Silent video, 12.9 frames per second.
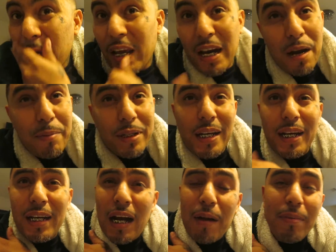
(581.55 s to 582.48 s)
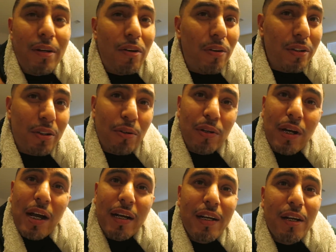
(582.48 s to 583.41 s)
And I be thinking I be going through it
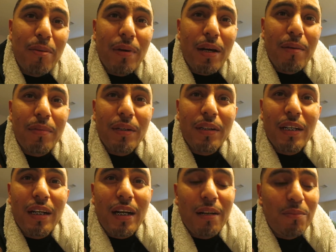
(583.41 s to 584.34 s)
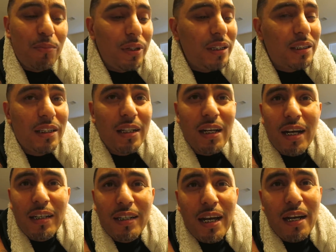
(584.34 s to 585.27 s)
out here, man, but then I read shit
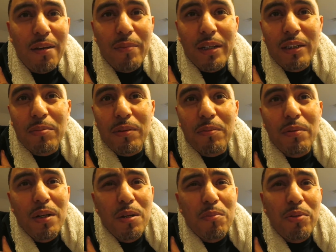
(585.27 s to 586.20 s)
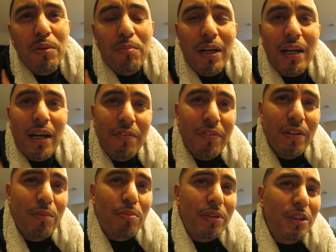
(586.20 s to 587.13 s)
like that and it makes me put my life
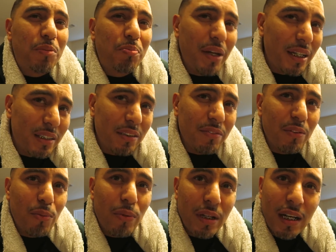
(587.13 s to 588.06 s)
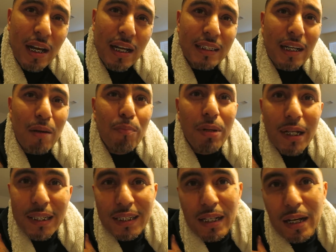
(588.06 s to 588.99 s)
in perspective and realize how
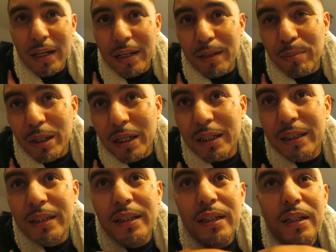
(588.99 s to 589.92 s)
blessed I am, man.